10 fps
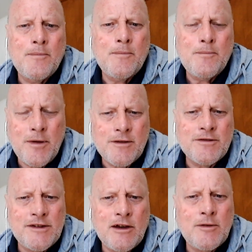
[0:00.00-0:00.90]
but there is
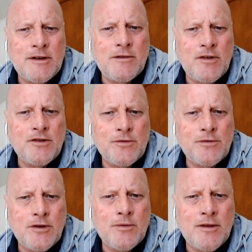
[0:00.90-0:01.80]
no individual
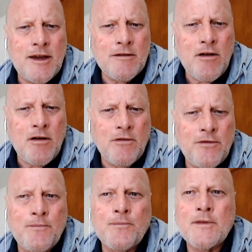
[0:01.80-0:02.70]
doer thereof.
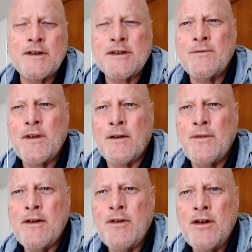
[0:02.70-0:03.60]
Because I've
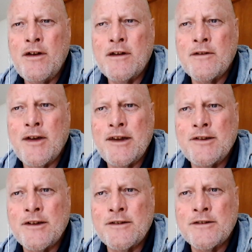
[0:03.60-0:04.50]
never heard of
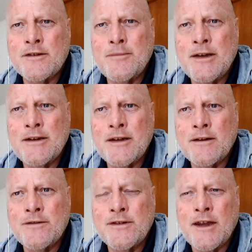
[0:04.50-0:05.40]
Ajahn Sumedho
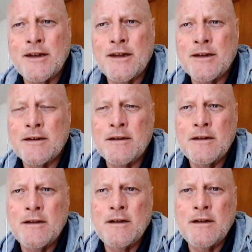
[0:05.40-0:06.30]
saying,
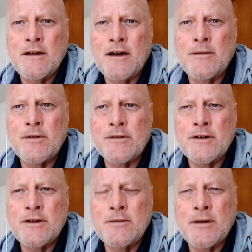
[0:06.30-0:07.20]
I'm not the
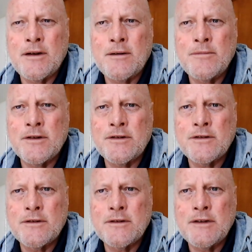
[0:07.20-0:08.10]
doer, I'm just